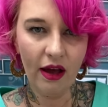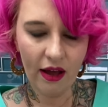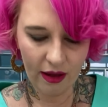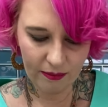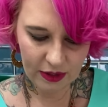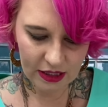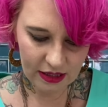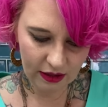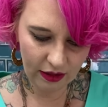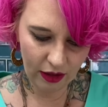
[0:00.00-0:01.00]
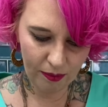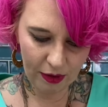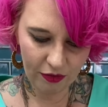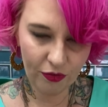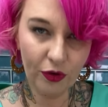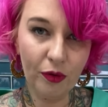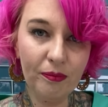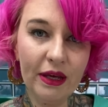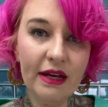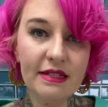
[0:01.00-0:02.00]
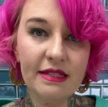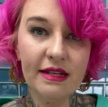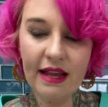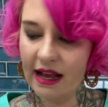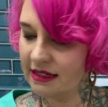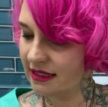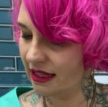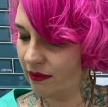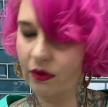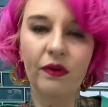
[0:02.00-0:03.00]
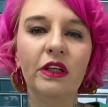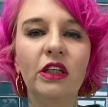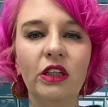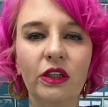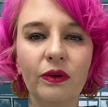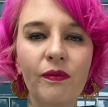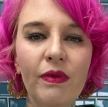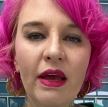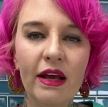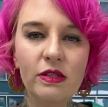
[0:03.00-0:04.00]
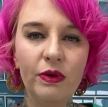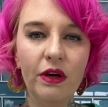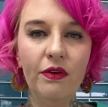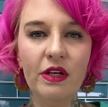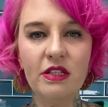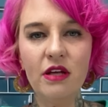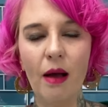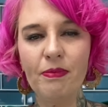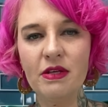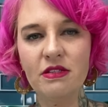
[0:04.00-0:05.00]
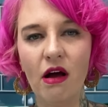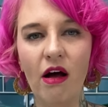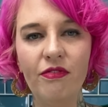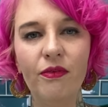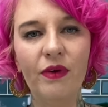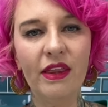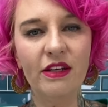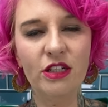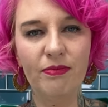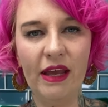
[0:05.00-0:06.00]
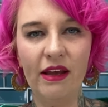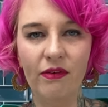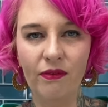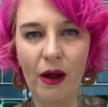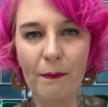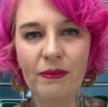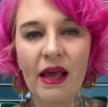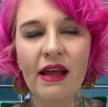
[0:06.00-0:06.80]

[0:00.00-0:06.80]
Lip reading: Just a little bit of room, because the next thing we're going to do is we are going to top this off with a Jamaican rum.